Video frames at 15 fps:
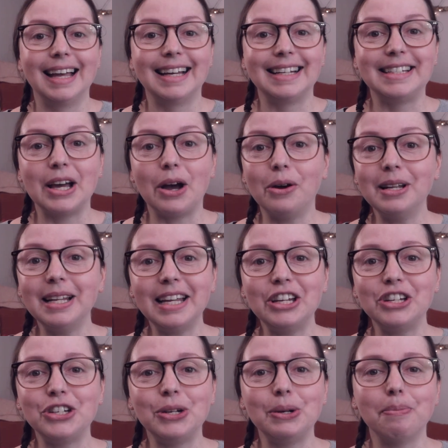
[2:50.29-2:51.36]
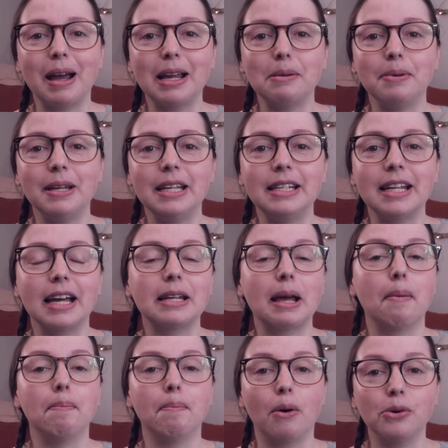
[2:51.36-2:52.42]
The only issue might be that
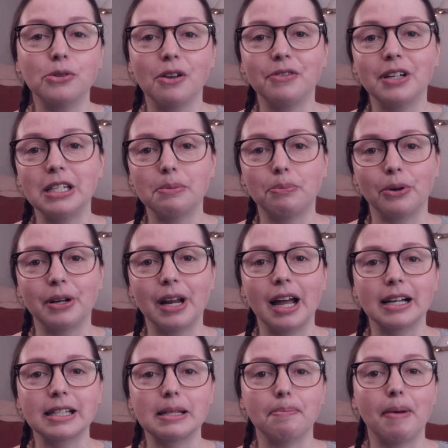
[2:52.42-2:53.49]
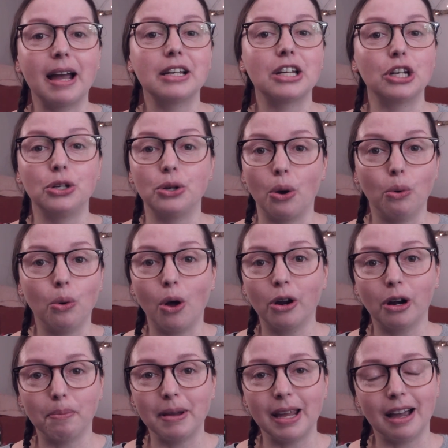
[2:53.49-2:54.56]
most of these products might no
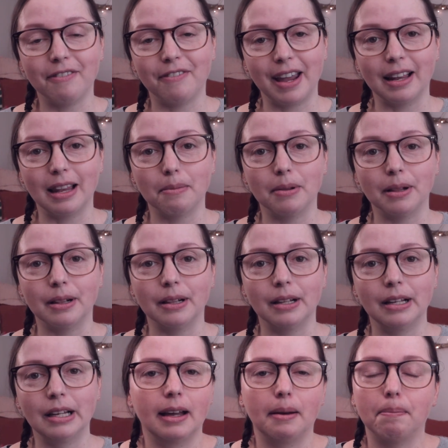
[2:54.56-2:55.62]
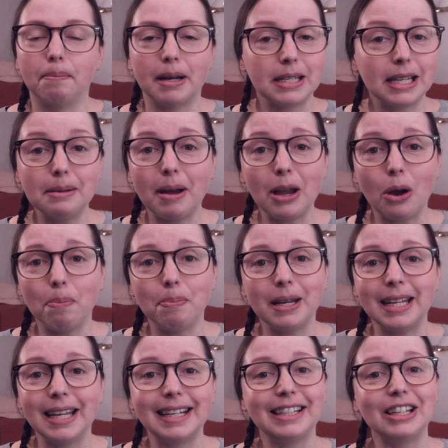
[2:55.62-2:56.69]
longer be available, but in my
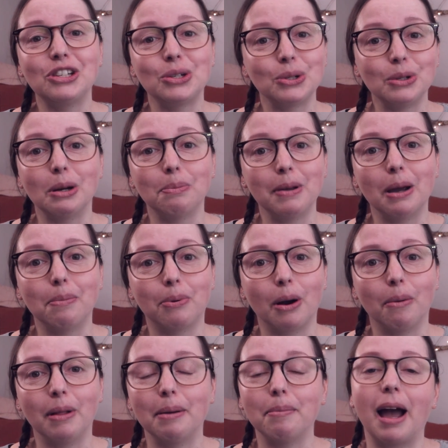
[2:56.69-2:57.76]
opinion, this should not be a problem.